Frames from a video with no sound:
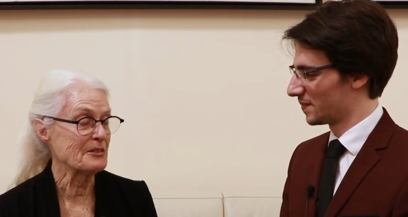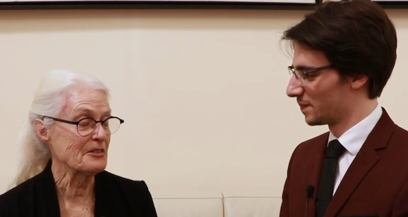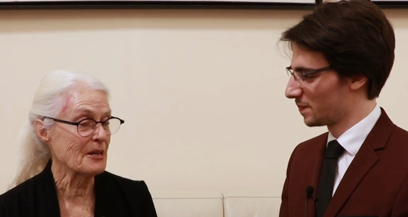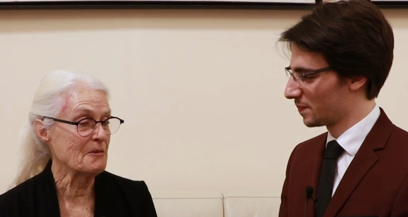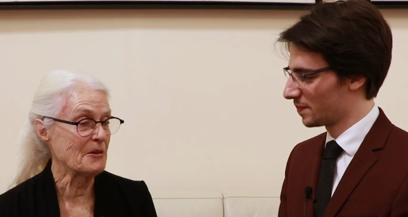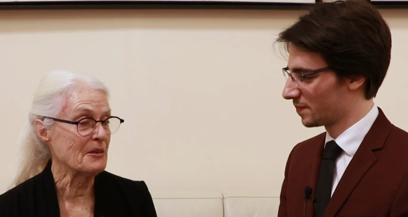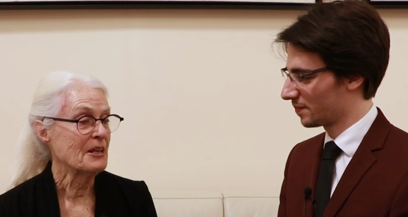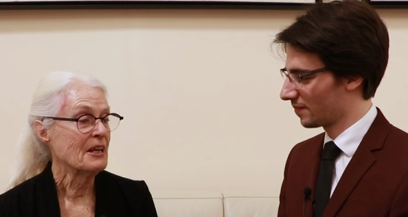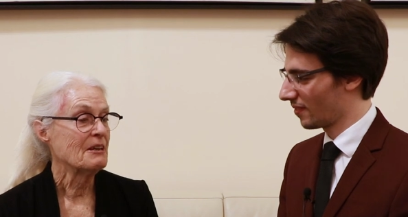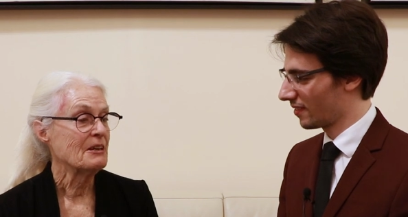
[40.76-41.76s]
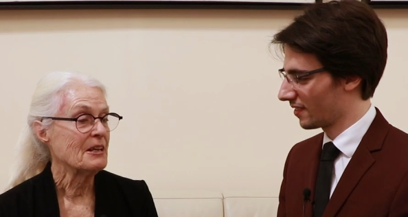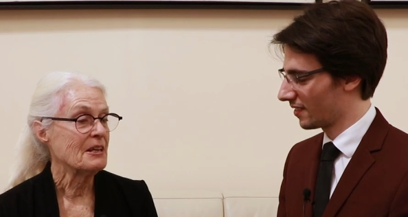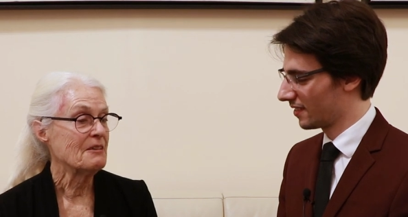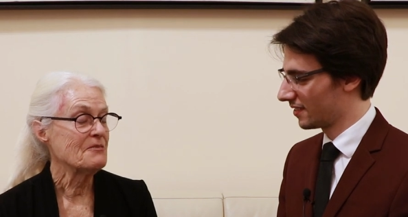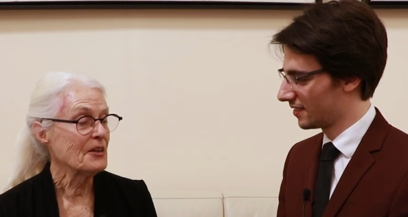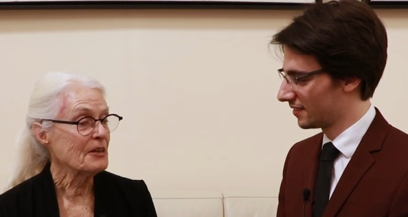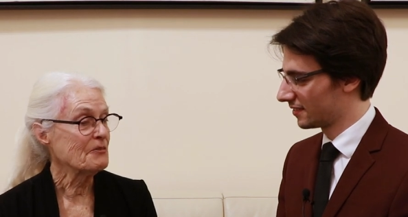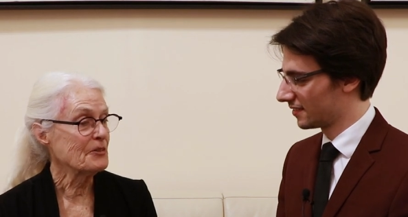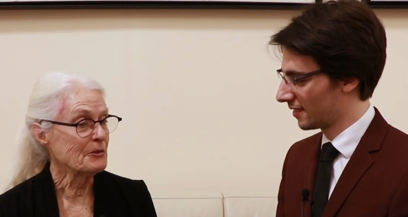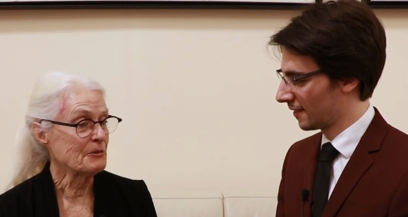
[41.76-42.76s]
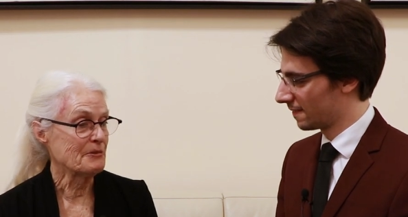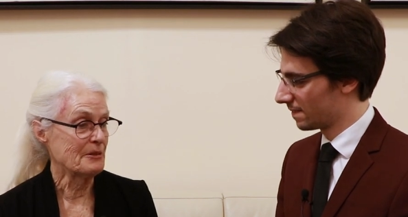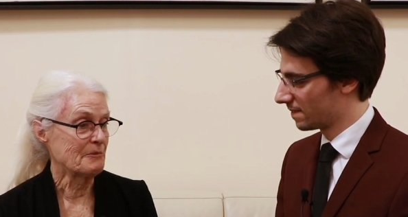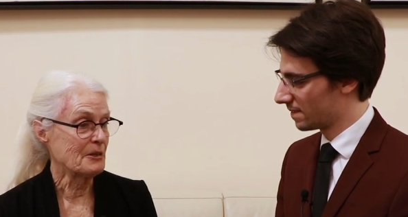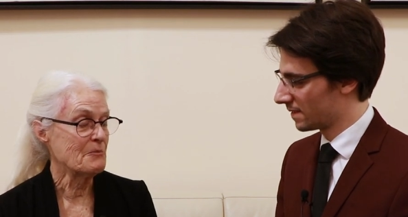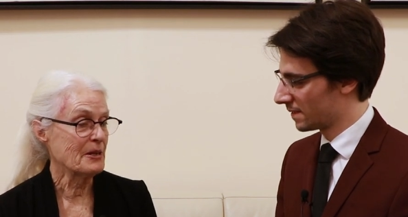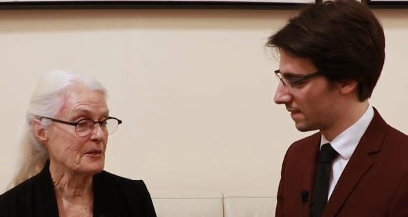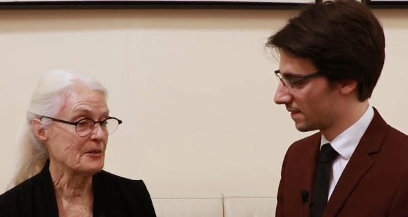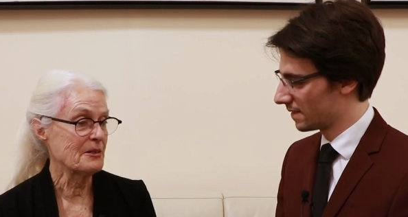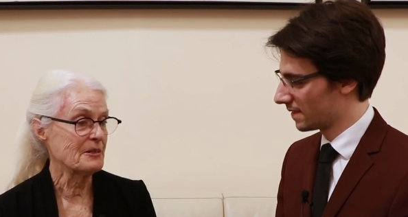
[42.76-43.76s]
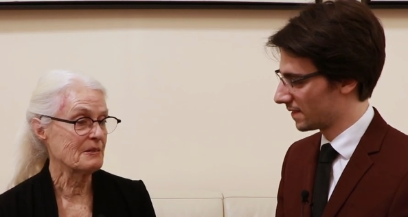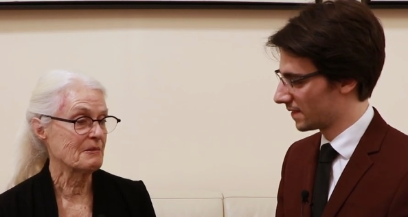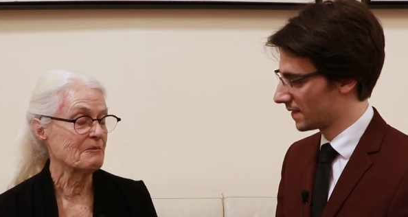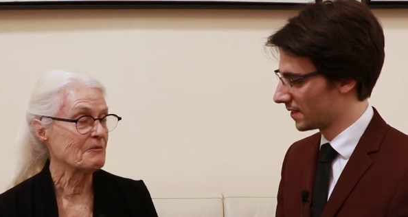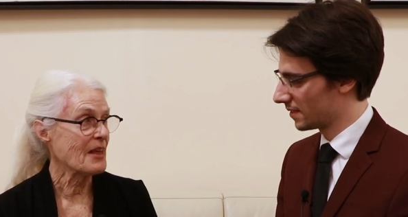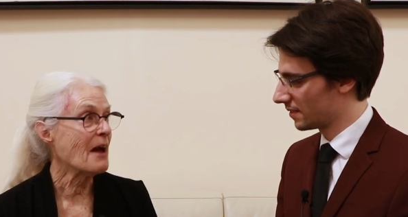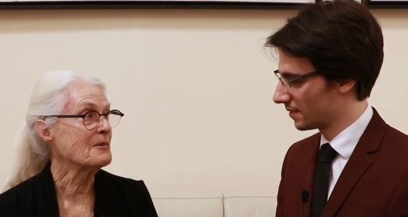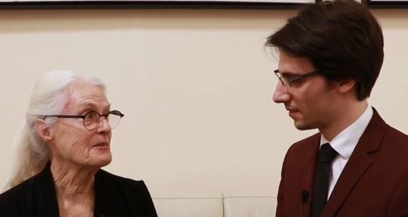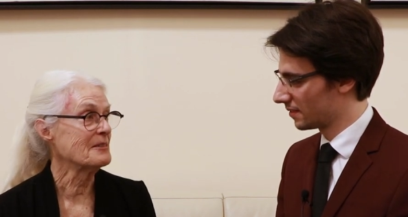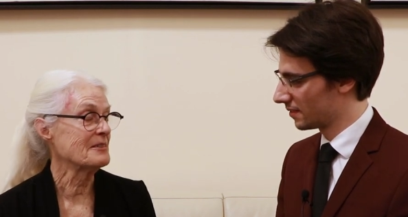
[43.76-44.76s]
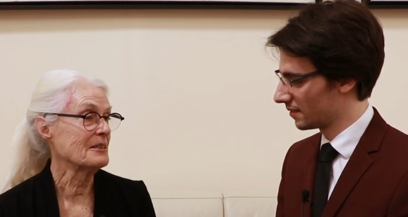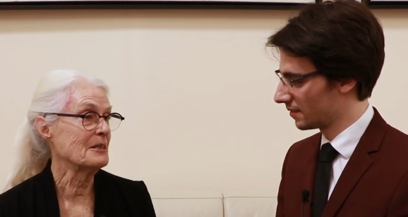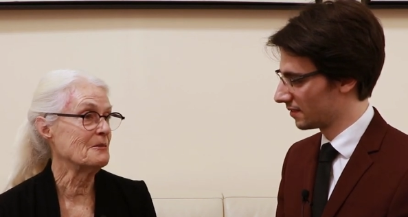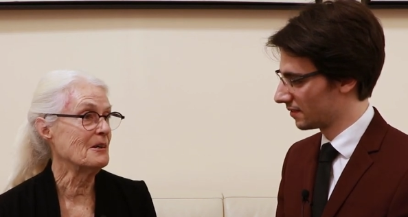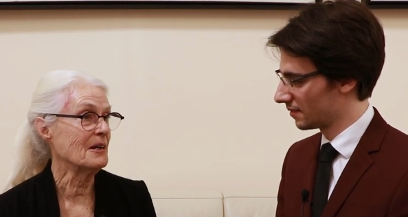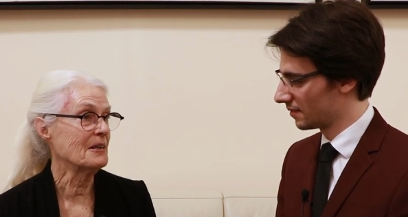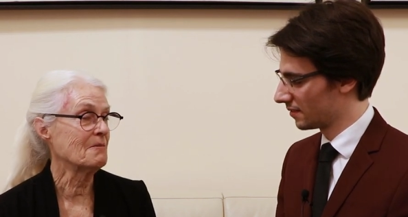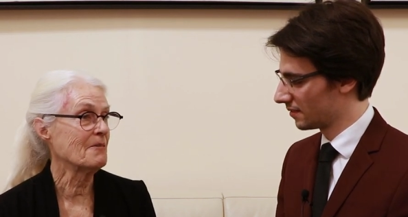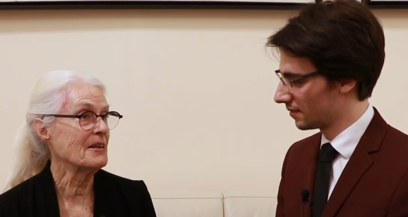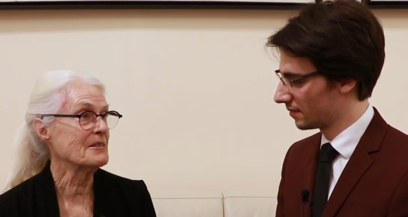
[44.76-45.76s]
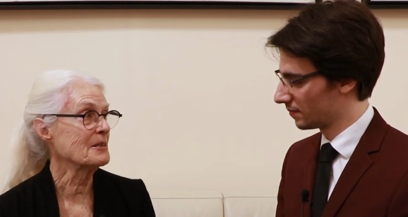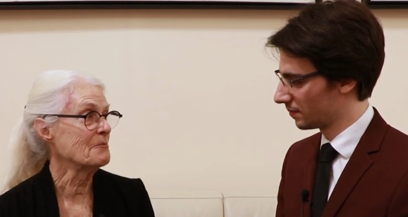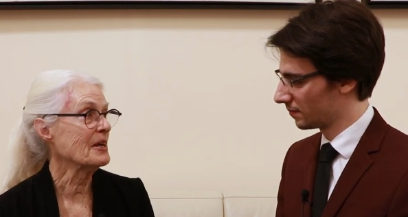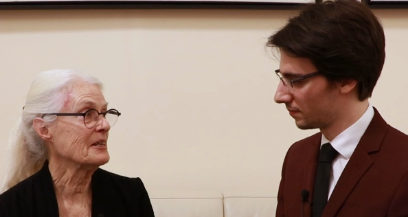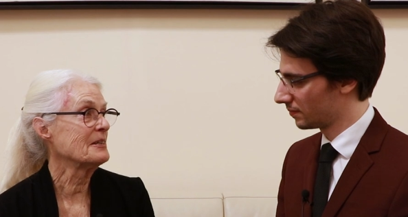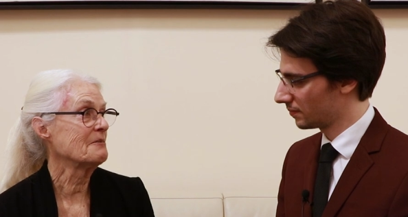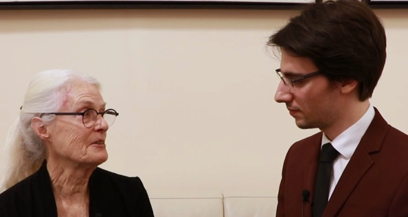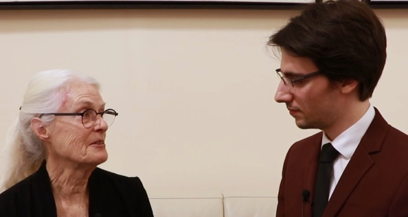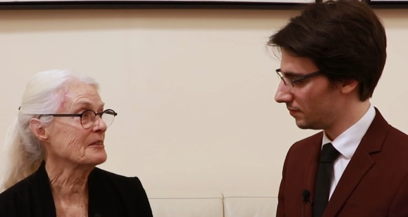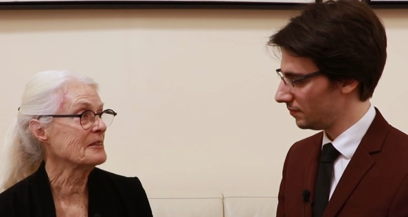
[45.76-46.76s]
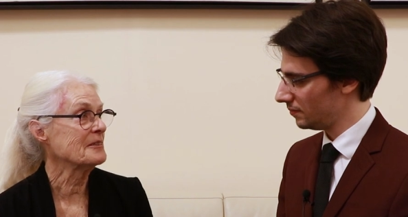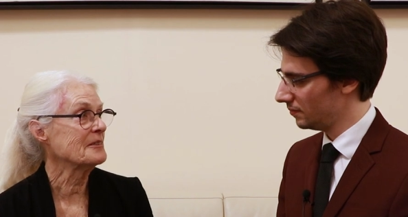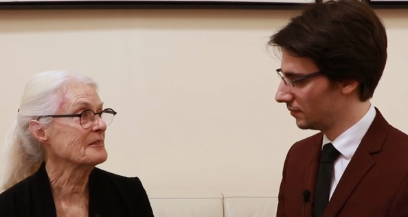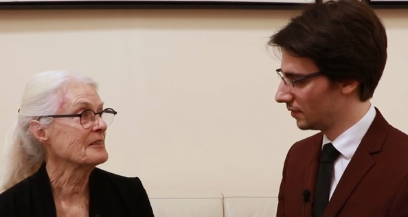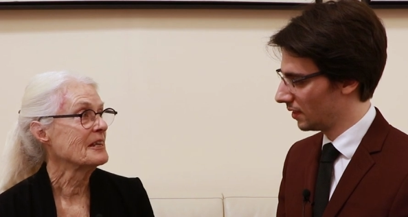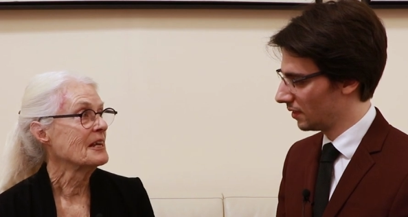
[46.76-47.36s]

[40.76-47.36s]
Speaker 1: in general, very few of them compared to the thousands that go on raise competitive concerns.